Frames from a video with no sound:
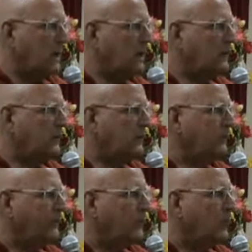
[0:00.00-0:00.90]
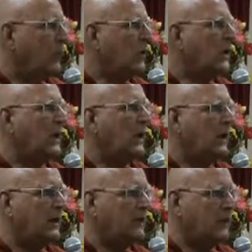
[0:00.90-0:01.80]
Arahat
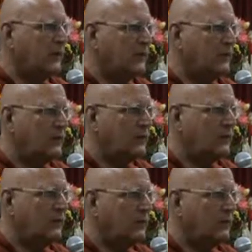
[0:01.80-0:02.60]
Moggallana, for instance.